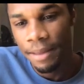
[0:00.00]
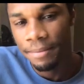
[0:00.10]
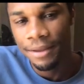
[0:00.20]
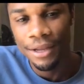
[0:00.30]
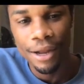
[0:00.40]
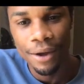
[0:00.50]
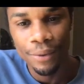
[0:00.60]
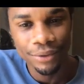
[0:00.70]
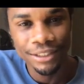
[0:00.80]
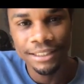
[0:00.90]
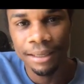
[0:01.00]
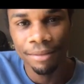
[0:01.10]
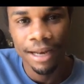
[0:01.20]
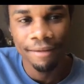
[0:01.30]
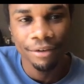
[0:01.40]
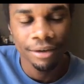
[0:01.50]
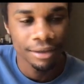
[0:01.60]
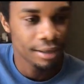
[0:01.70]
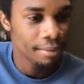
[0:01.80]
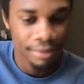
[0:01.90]
Maybe, we'll see something
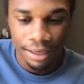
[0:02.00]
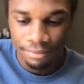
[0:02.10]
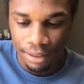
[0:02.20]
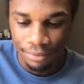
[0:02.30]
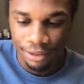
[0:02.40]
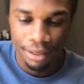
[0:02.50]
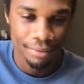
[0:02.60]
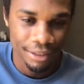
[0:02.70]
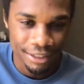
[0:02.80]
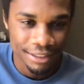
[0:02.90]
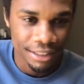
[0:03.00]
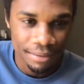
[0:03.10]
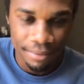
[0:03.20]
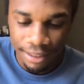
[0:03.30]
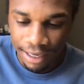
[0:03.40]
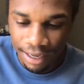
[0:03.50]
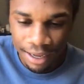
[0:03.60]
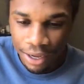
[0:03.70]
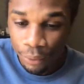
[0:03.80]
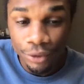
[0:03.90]
after WWDC, but
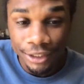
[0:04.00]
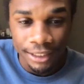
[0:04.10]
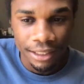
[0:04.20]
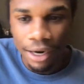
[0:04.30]
we'll see.